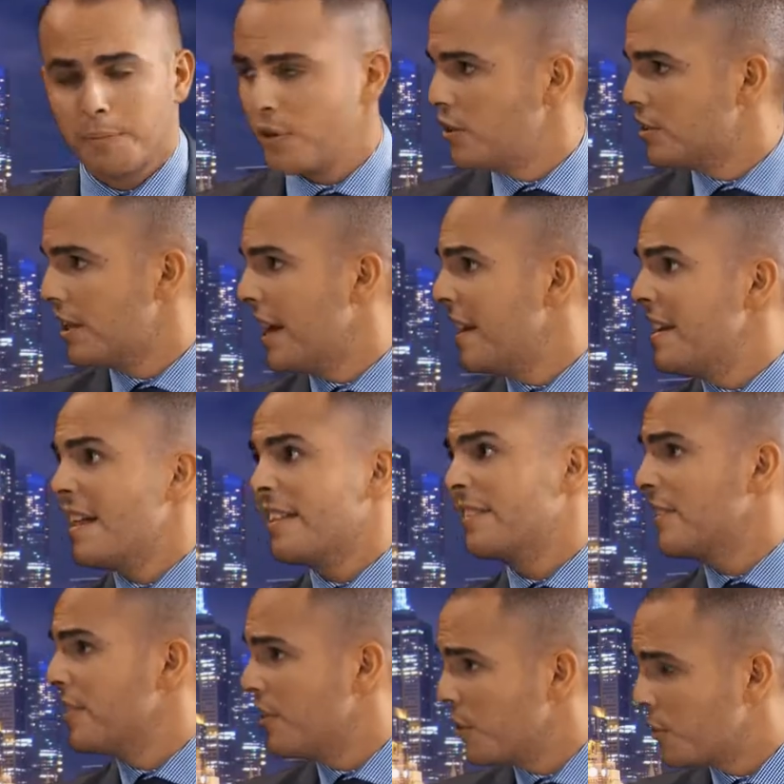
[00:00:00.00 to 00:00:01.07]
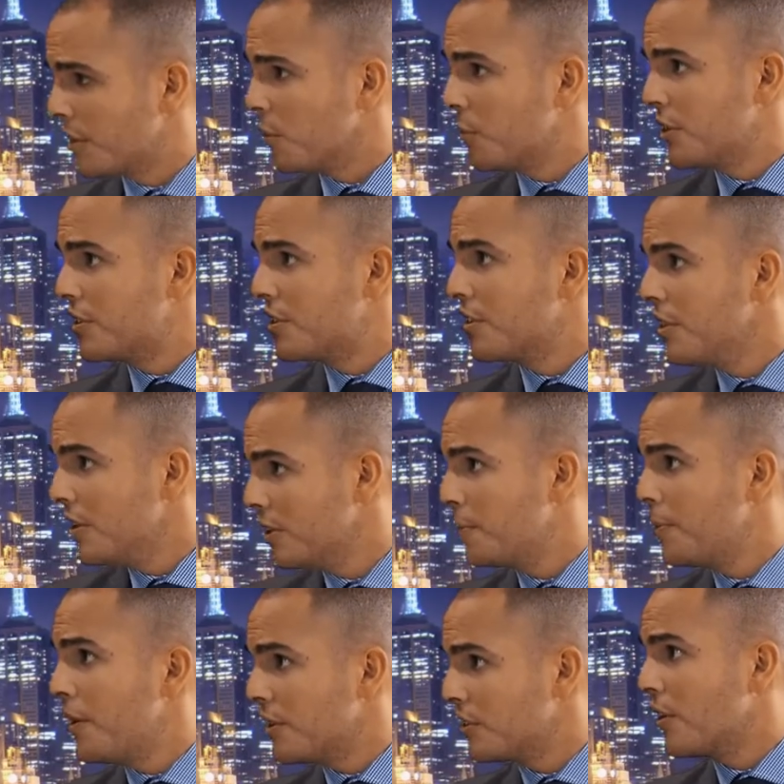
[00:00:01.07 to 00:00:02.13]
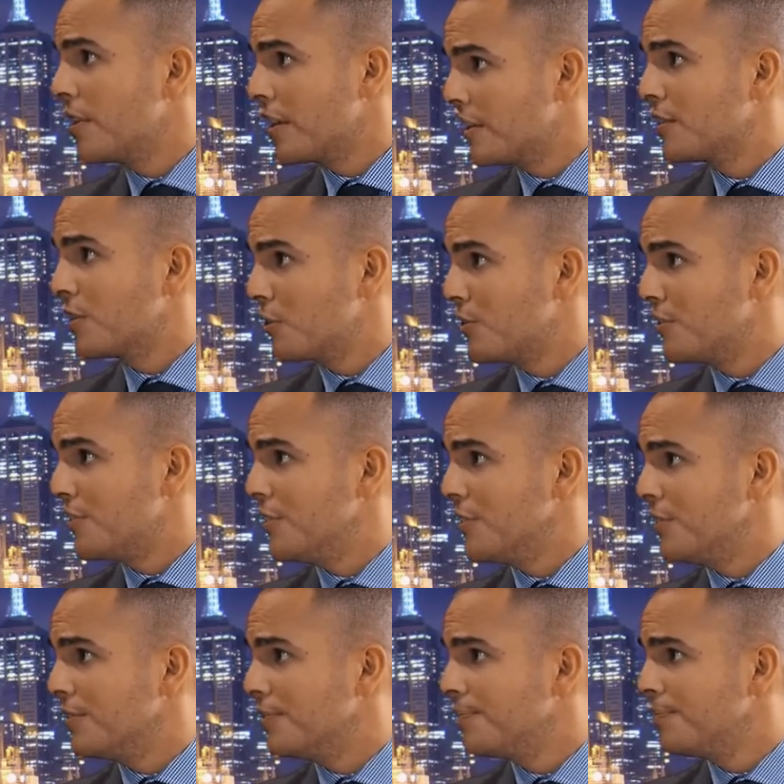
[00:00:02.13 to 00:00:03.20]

the abuser, he had nothing to do with it, which, to be honest, I think is a good decision.